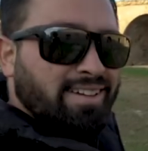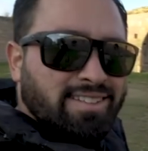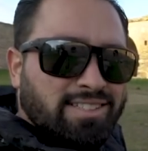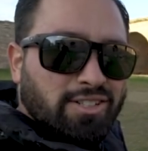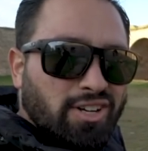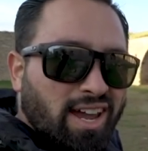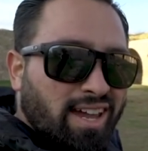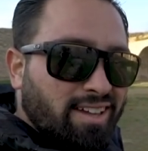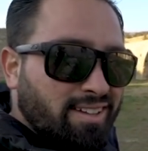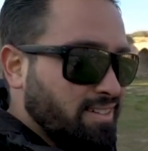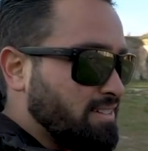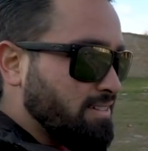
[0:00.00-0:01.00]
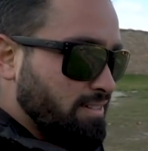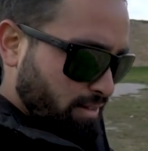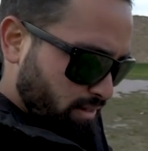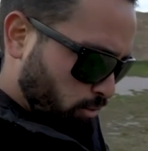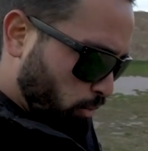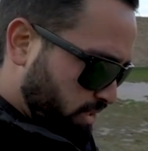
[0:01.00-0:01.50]
It's great.
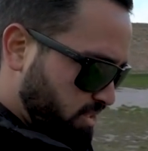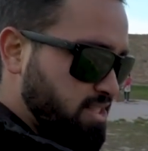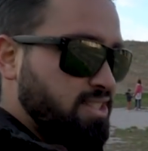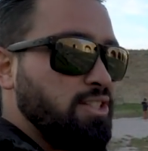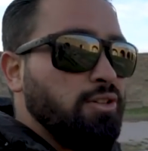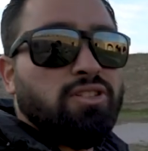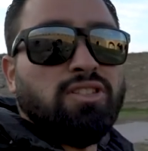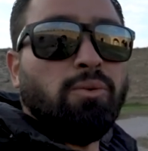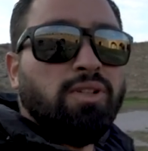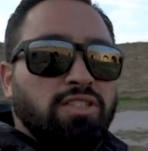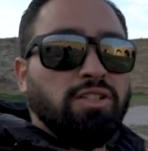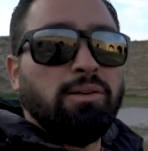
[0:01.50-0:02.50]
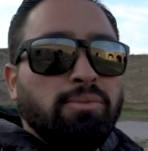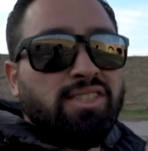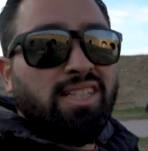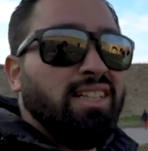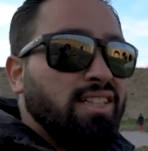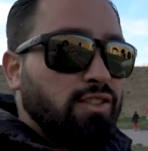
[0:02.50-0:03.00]
It's windy too, so once you come
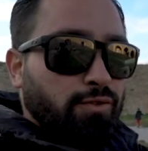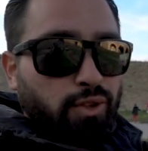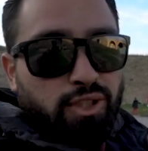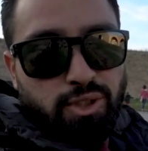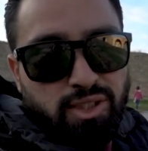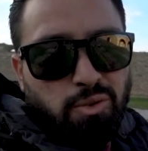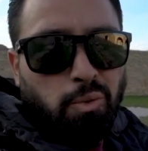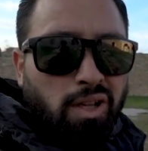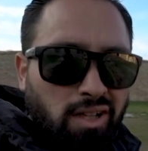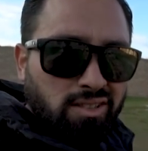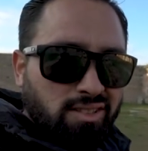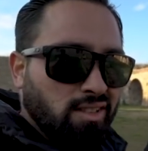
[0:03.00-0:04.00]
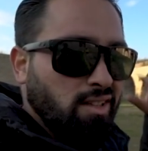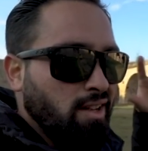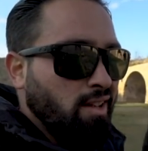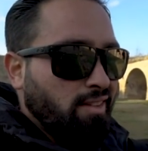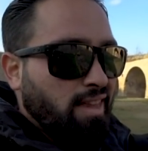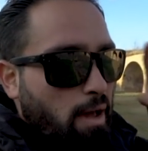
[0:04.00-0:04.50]
inside these fortress walls,
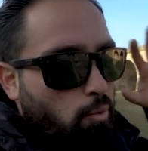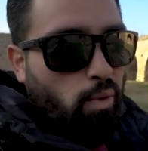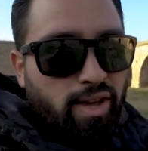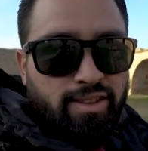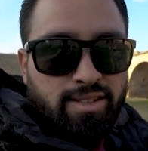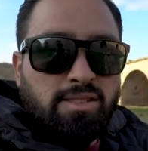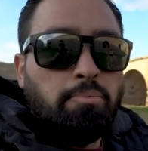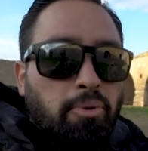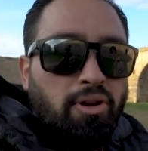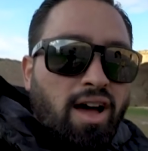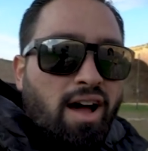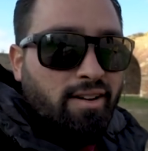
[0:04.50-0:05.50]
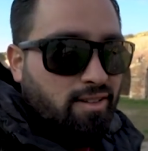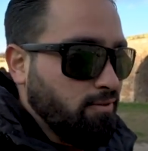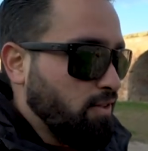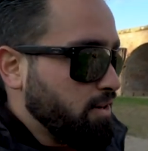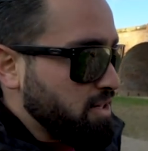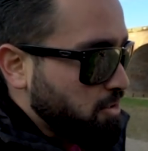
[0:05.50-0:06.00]
that wind is blocked.
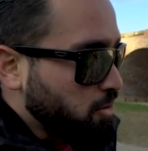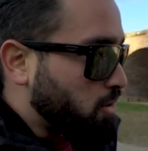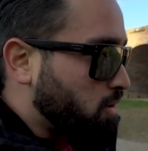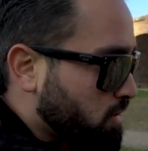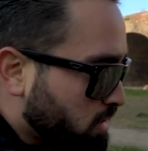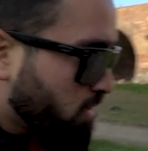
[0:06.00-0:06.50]
Very cool.